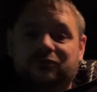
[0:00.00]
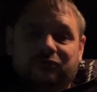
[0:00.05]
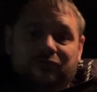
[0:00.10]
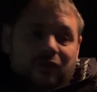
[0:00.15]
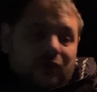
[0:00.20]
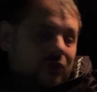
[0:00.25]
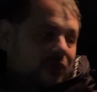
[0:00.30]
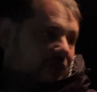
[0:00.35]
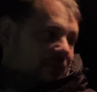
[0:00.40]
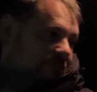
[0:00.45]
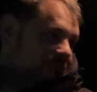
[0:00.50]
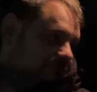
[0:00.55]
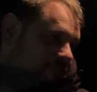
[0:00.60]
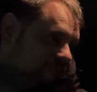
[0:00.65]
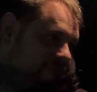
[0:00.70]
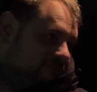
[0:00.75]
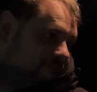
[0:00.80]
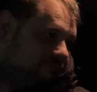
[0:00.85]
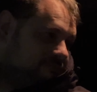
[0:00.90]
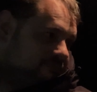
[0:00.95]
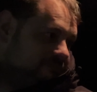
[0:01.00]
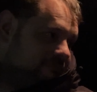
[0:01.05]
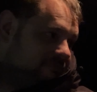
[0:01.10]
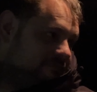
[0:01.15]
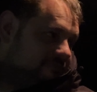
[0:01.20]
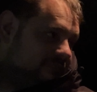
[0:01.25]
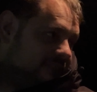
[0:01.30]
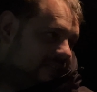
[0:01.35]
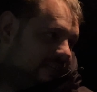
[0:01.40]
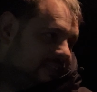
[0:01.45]
for them
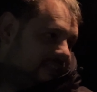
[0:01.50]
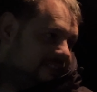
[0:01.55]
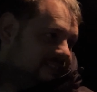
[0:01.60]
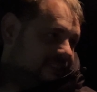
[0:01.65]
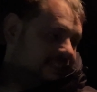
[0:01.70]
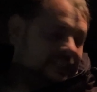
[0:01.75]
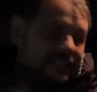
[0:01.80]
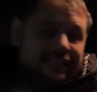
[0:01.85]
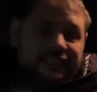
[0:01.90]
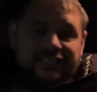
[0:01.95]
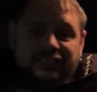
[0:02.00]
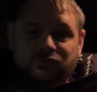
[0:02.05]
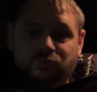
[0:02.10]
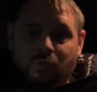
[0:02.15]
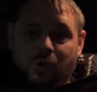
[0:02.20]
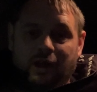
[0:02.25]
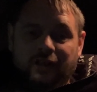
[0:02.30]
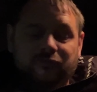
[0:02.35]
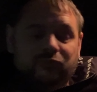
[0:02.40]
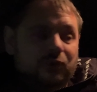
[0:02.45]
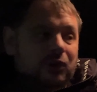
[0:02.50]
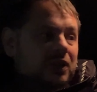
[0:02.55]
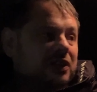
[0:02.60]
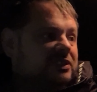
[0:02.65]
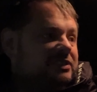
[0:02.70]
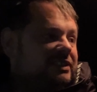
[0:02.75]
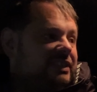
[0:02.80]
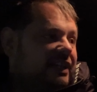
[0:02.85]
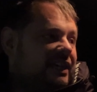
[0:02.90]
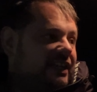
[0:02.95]
and uh, his wife
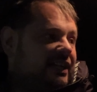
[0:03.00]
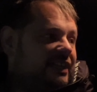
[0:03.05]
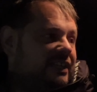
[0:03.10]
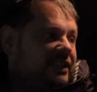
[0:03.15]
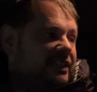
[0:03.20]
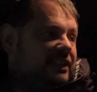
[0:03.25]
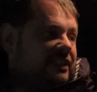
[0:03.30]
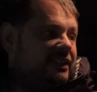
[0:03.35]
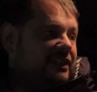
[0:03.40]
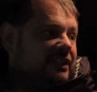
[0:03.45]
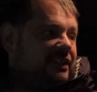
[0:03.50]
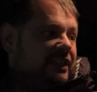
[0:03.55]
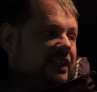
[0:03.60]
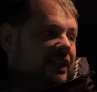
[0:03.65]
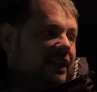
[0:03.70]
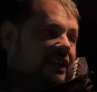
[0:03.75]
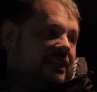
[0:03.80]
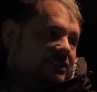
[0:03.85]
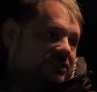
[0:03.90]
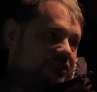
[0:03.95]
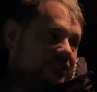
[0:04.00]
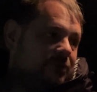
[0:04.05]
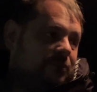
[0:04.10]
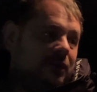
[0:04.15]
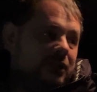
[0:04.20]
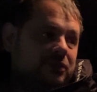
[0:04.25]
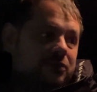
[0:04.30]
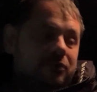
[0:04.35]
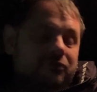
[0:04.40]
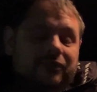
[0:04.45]
works there and she
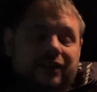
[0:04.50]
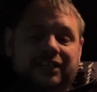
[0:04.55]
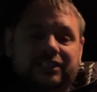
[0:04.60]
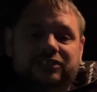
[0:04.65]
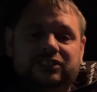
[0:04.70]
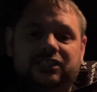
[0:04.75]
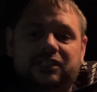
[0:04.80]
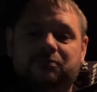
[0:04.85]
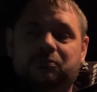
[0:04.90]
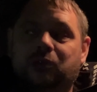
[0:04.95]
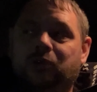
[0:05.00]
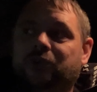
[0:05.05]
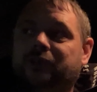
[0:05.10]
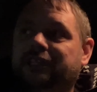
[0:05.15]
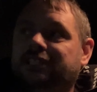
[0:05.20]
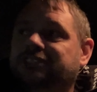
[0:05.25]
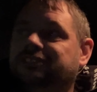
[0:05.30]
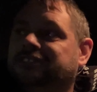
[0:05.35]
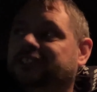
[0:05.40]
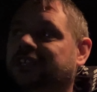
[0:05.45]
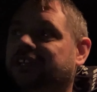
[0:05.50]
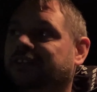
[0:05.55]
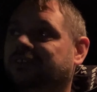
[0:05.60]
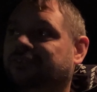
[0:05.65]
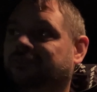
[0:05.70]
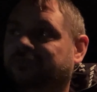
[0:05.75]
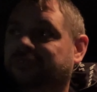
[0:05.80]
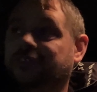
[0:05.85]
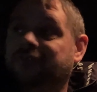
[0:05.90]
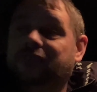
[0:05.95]
works with Rach in the morning so
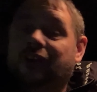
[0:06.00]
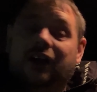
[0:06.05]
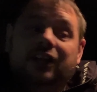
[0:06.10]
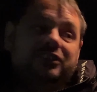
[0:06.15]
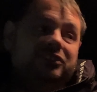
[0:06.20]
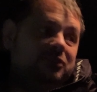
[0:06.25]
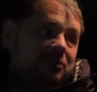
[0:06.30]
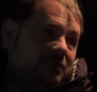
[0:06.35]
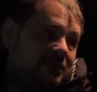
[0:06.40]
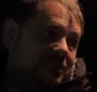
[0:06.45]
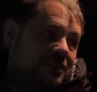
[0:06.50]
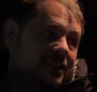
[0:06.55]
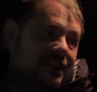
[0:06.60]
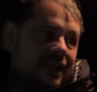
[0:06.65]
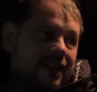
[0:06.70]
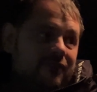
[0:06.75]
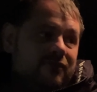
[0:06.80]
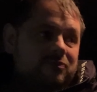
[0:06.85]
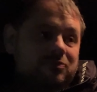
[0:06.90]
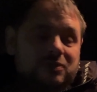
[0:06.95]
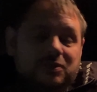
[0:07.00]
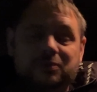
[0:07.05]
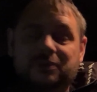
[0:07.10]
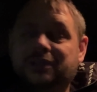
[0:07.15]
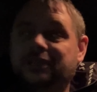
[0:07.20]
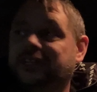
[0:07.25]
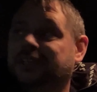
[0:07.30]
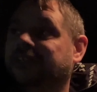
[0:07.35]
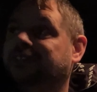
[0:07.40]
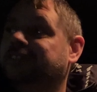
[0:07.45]
if he finds them he's going to give them to
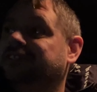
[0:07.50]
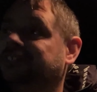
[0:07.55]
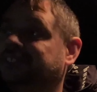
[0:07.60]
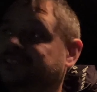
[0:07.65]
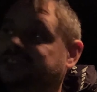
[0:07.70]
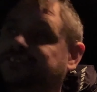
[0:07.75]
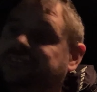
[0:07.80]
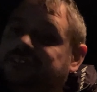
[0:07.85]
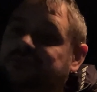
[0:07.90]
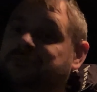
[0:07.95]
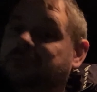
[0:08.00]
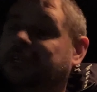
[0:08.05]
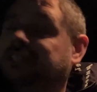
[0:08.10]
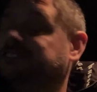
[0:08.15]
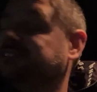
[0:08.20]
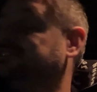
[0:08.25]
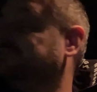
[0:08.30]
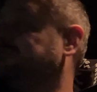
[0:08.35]
her and to pass to